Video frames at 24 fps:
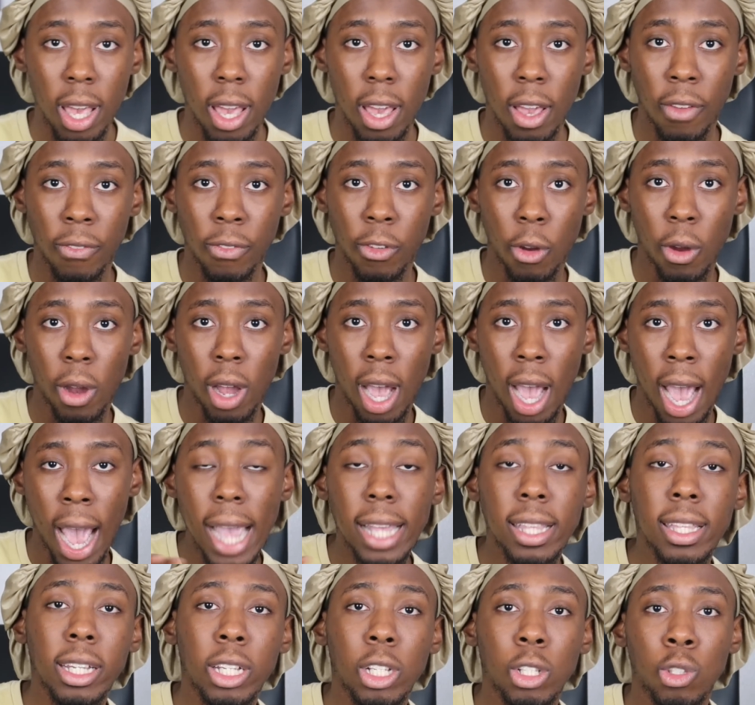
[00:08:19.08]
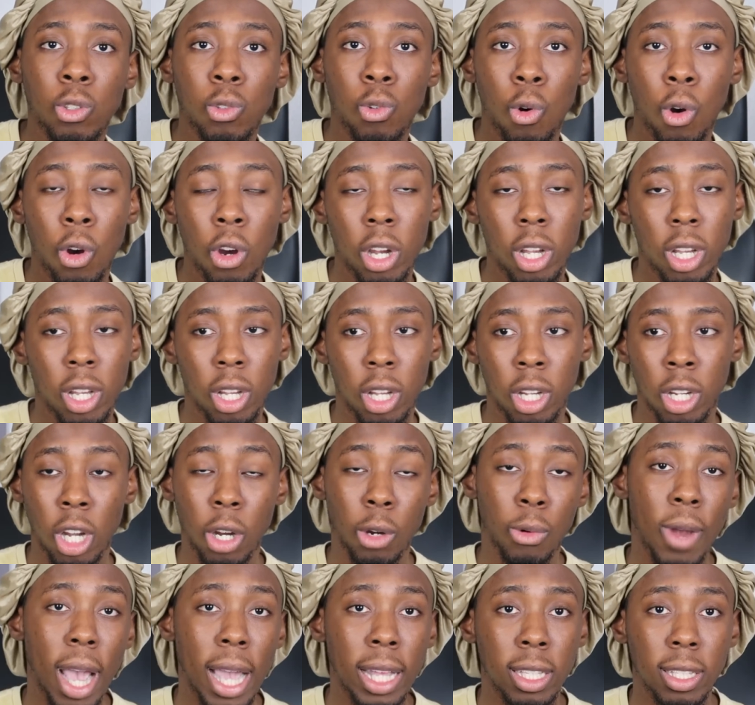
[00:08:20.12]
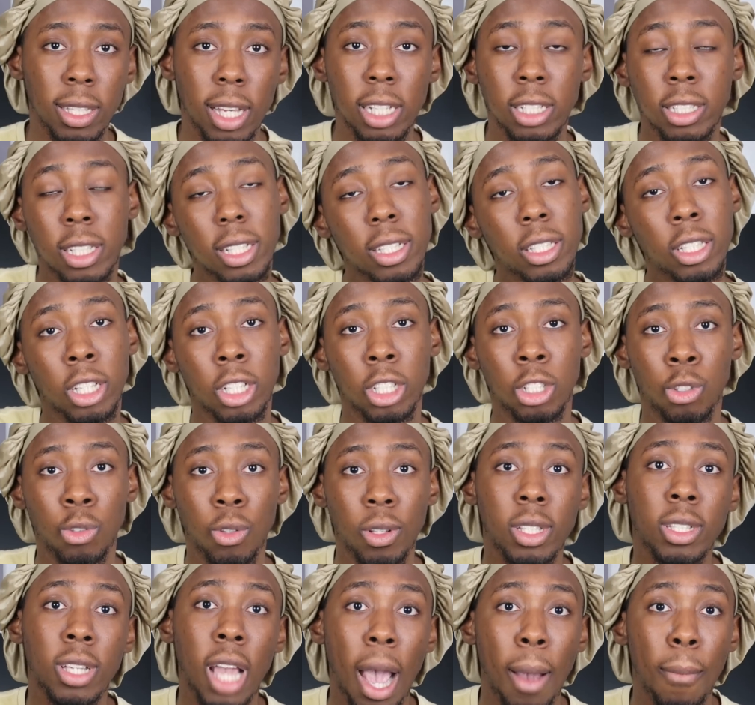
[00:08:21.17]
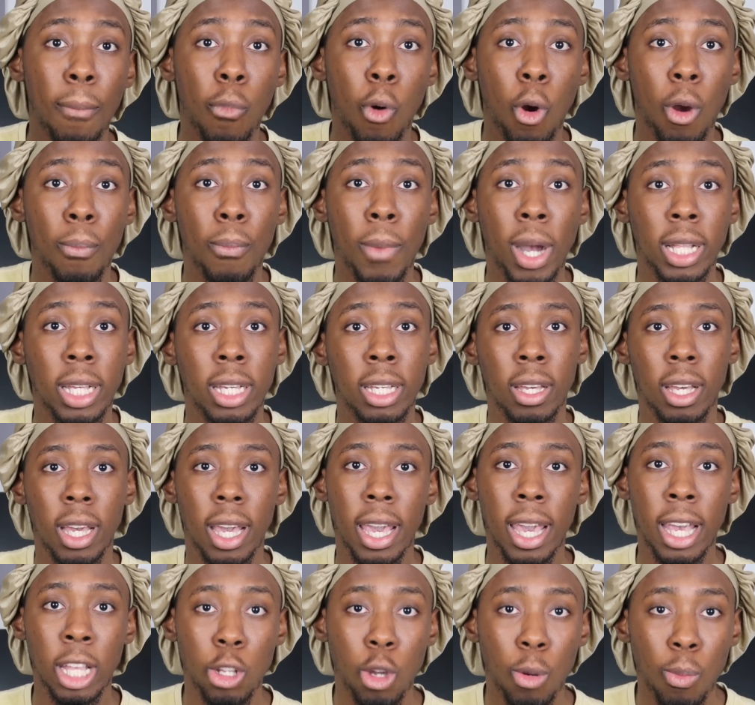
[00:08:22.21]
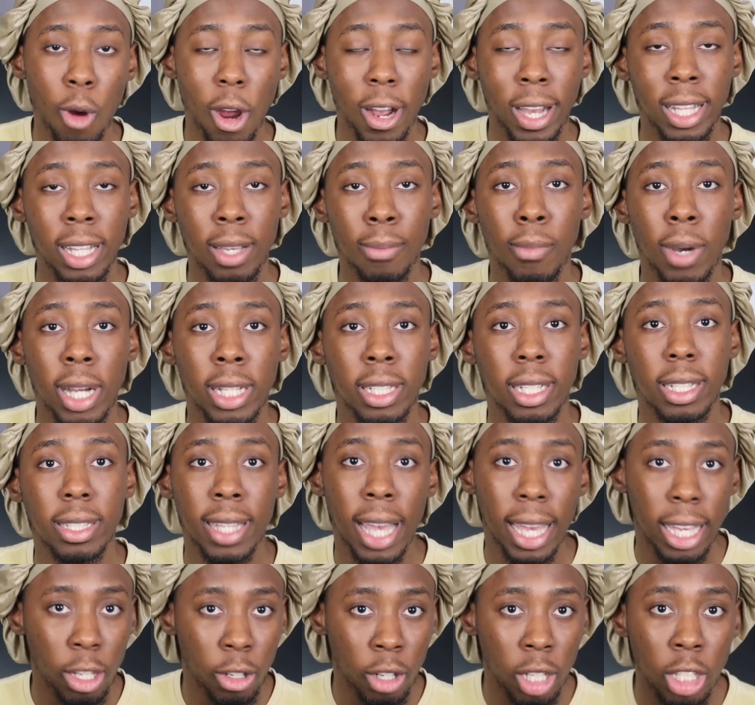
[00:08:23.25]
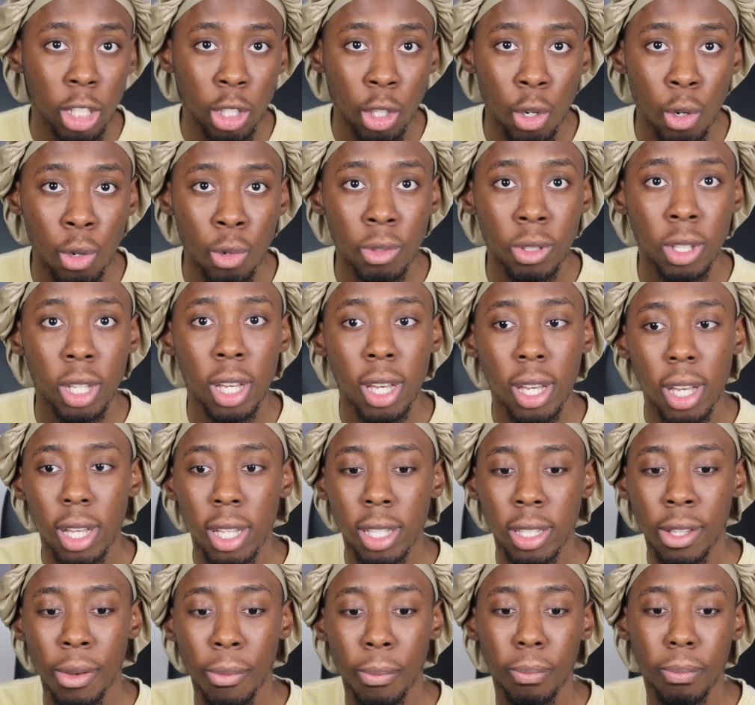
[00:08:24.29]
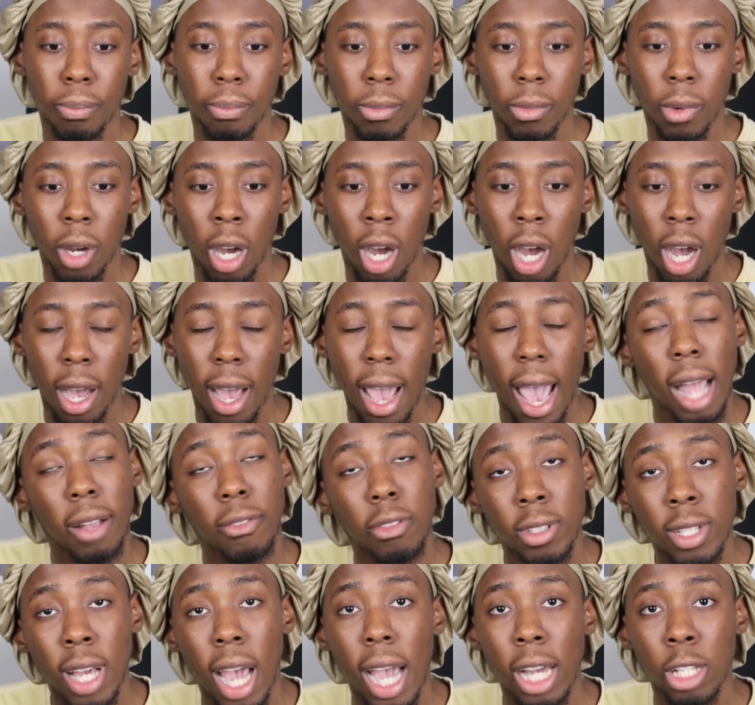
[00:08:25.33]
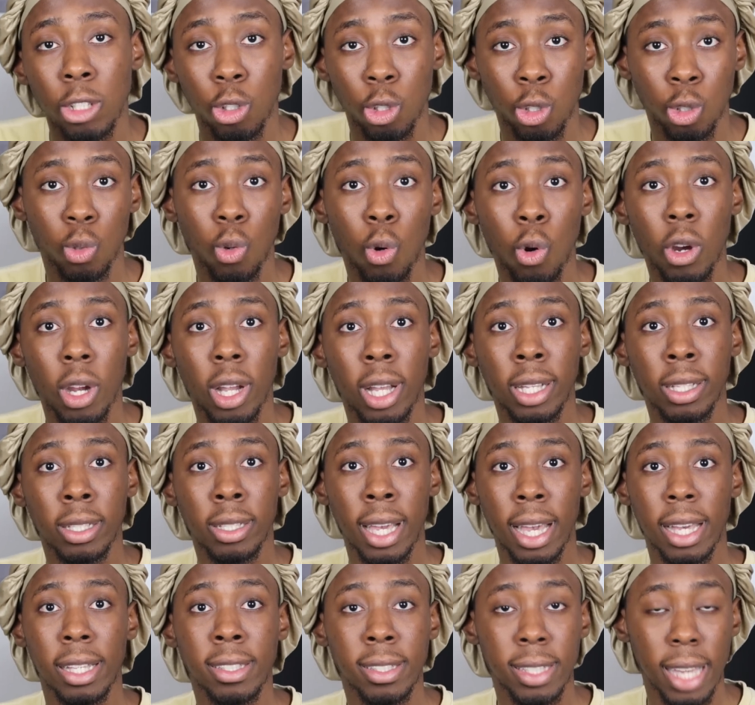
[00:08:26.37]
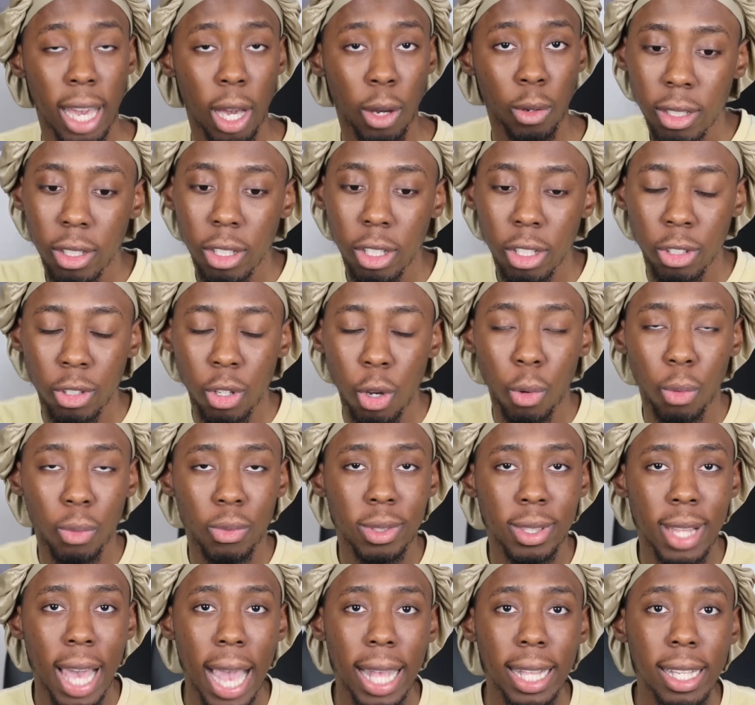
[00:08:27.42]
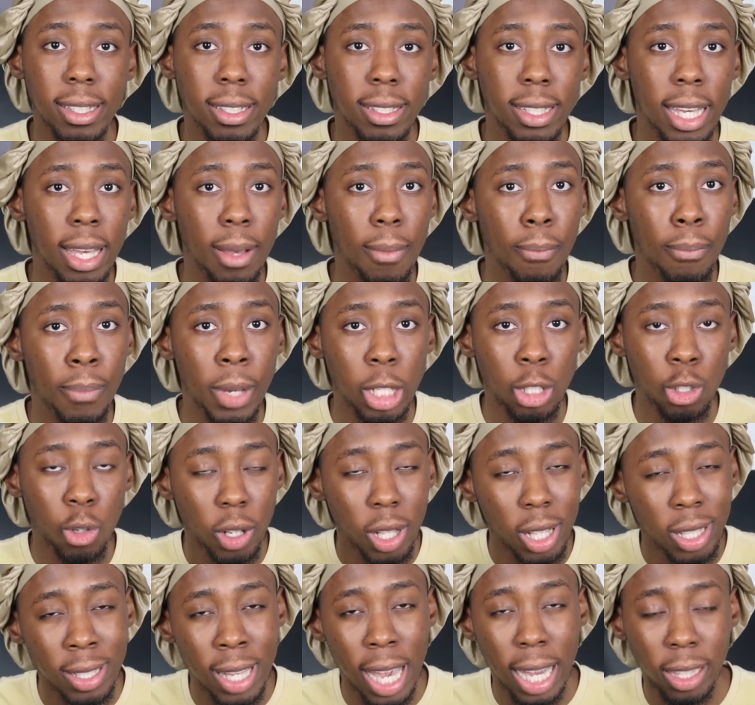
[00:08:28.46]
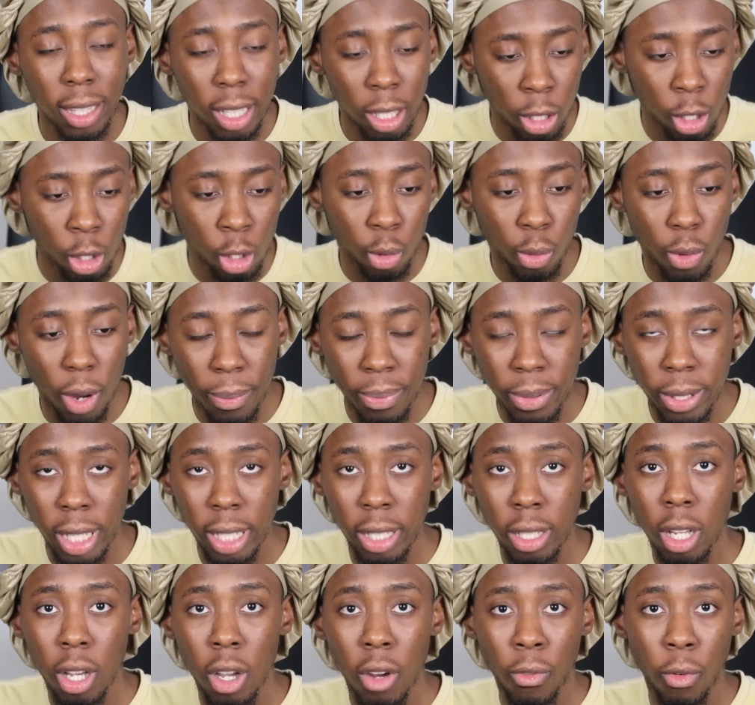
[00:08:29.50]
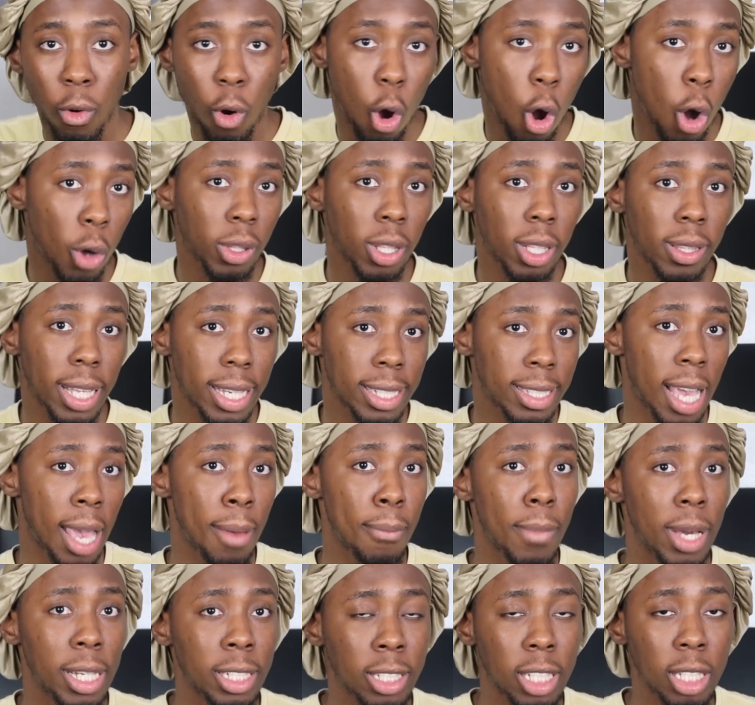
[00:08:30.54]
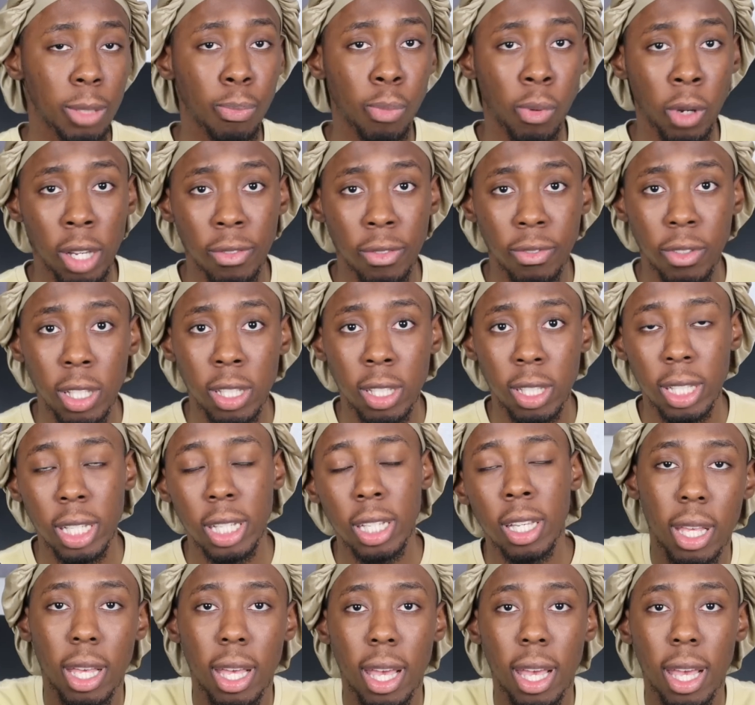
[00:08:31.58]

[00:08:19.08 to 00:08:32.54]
If you're a high ticket store, congratulations, you just got more money in your marketing budget that you can use to advertise your store and get sales. So that is it. Be sure to check the description for all the links I mentioned previously.